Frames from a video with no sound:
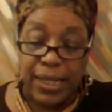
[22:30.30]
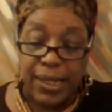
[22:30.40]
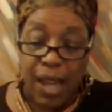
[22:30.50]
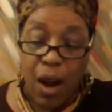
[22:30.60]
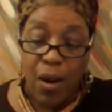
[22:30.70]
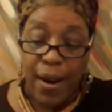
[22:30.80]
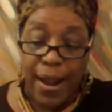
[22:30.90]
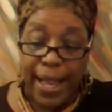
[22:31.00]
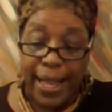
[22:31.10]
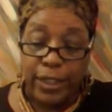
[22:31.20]

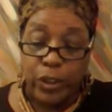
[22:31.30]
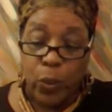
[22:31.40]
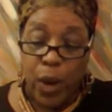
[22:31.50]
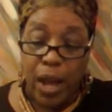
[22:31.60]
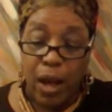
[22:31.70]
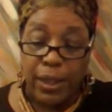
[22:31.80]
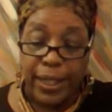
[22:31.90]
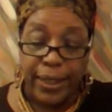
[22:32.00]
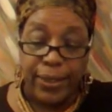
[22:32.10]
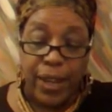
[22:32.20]
Zara and dwell
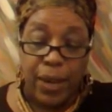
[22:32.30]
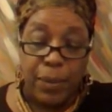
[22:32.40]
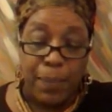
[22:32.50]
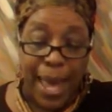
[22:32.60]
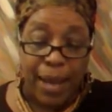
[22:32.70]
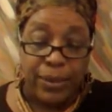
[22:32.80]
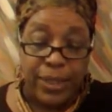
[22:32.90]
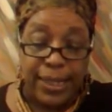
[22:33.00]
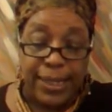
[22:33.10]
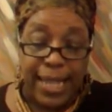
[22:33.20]
in the
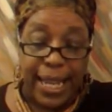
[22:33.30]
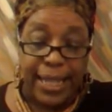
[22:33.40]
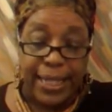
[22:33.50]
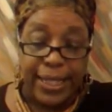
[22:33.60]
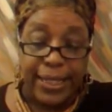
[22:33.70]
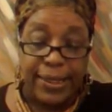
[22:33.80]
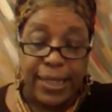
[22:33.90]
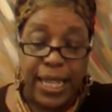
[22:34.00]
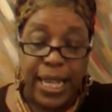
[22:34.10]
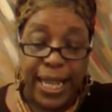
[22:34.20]
mountains and his
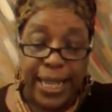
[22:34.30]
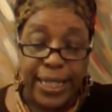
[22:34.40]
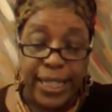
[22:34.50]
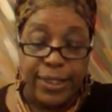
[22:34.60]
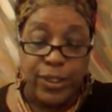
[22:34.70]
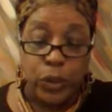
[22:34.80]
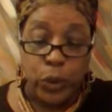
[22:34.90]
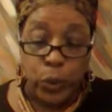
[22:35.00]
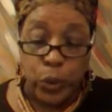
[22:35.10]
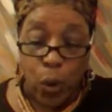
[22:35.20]
and his
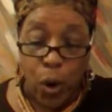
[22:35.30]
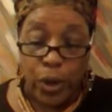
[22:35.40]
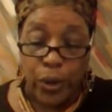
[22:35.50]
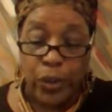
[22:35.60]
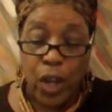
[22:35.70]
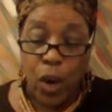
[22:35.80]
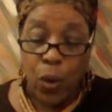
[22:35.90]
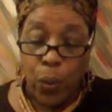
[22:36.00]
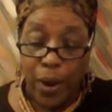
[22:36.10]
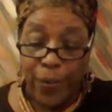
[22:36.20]
two daughters
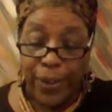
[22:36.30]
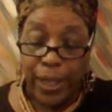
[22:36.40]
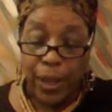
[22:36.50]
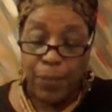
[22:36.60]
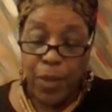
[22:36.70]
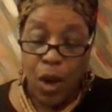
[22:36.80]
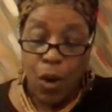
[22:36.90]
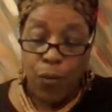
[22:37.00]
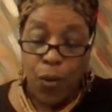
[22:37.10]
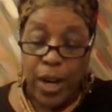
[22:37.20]
with him
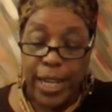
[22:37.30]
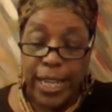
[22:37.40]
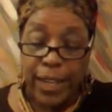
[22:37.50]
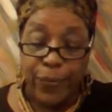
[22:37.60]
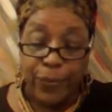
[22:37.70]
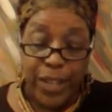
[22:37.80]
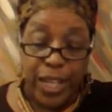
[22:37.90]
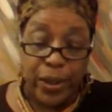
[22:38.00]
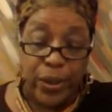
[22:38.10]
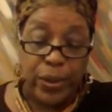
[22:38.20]
for he
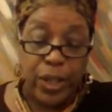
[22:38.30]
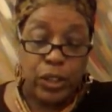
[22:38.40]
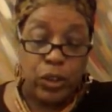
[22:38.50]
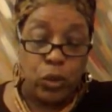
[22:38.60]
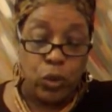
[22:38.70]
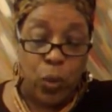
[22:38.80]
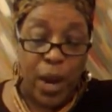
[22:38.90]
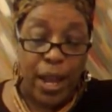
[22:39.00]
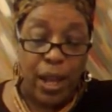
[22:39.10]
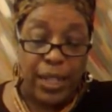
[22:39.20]
feared to
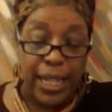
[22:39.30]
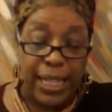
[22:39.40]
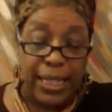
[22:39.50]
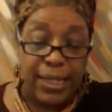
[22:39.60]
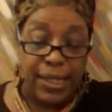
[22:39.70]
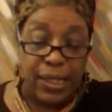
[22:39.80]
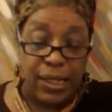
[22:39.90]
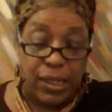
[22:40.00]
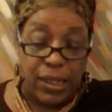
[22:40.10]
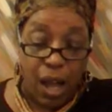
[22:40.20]
dwell in
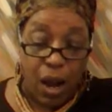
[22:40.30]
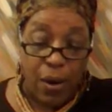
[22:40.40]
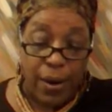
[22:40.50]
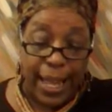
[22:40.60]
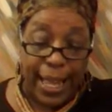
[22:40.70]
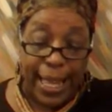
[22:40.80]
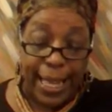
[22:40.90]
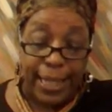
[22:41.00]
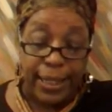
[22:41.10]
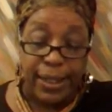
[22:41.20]
Zara
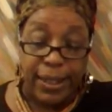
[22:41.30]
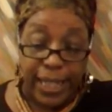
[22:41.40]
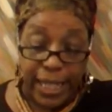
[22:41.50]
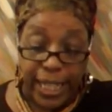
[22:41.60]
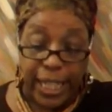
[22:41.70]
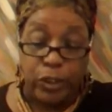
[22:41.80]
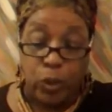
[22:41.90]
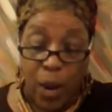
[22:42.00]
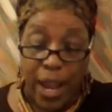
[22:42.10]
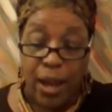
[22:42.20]
and he
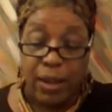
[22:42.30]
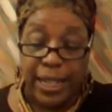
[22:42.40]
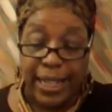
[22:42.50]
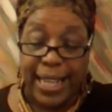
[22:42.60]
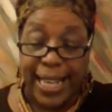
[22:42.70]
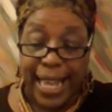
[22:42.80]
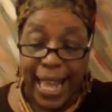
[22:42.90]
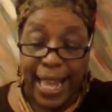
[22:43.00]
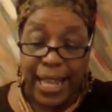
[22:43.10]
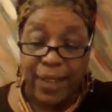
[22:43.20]
dwell in a
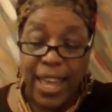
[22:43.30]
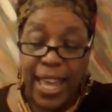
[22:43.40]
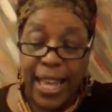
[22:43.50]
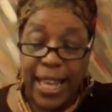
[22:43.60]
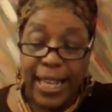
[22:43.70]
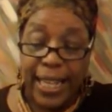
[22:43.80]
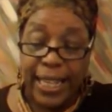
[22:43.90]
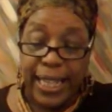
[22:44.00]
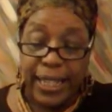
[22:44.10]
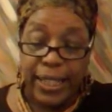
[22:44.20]
cave
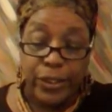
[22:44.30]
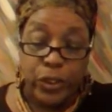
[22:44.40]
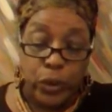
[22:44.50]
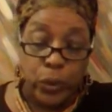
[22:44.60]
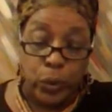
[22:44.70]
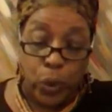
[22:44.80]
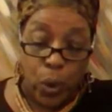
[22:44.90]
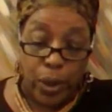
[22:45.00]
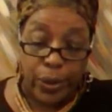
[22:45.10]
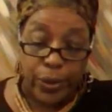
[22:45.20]
he and his two
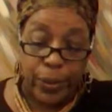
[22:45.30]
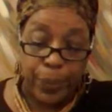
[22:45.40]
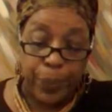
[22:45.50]
daughters